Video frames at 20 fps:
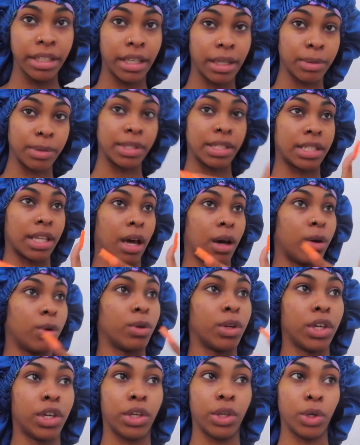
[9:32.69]
It was so
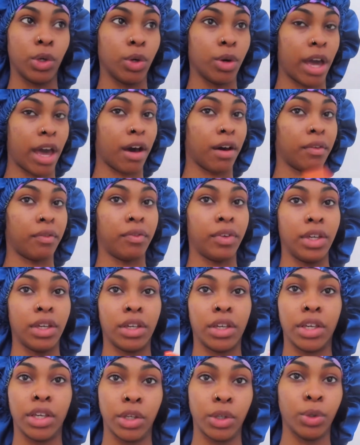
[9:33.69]
cute, outfit
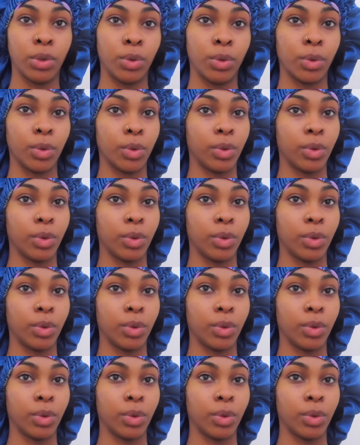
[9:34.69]
cute.